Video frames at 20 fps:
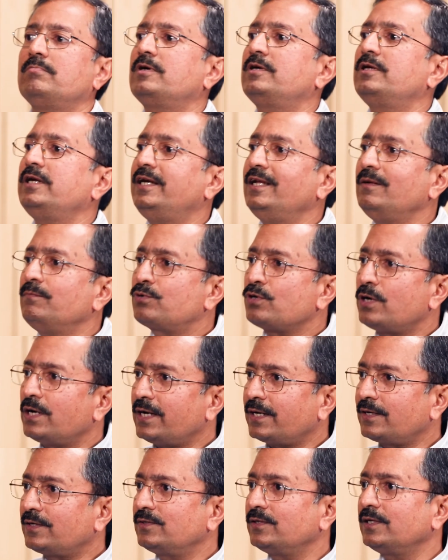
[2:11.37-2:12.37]
creating
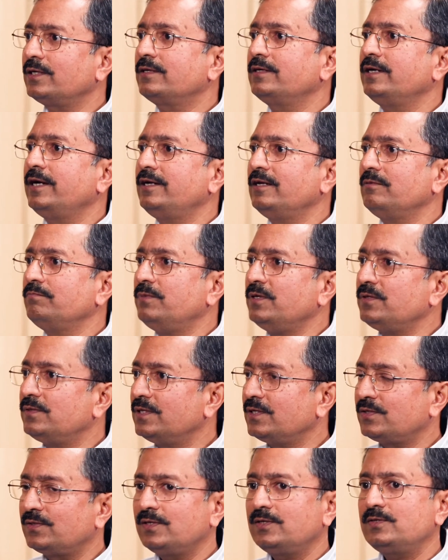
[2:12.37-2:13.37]
products and creating
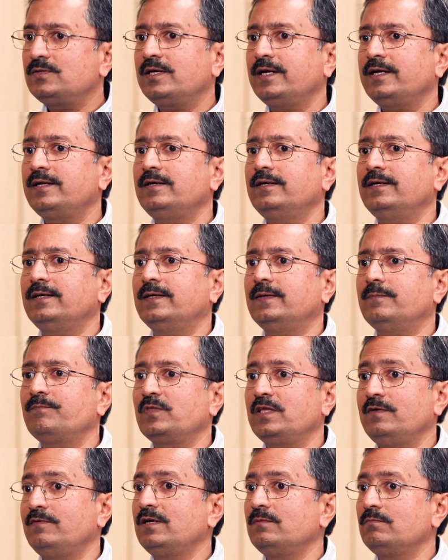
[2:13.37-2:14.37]
businesses and
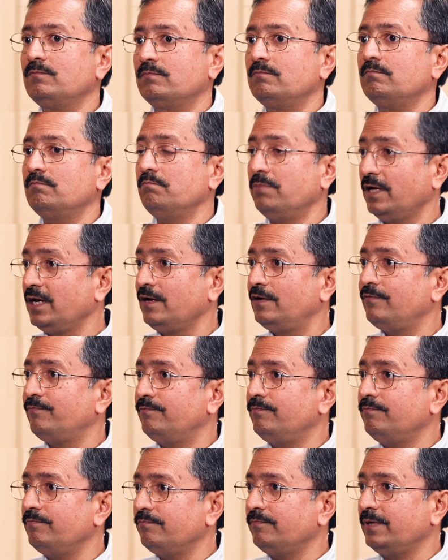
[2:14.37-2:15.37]
even
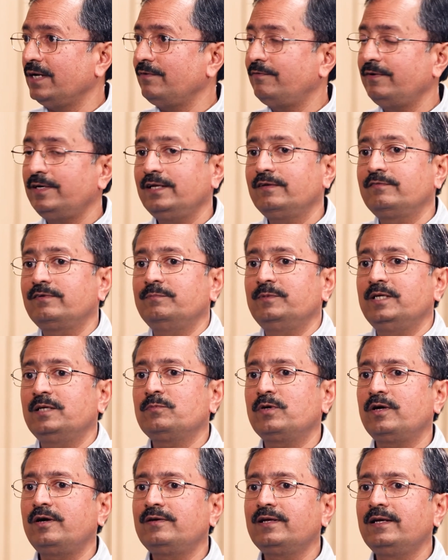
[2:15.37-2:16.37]
benefiting from that
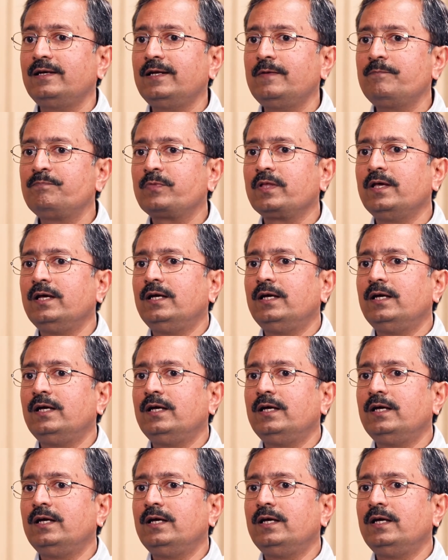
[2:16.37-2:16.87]
monetarily,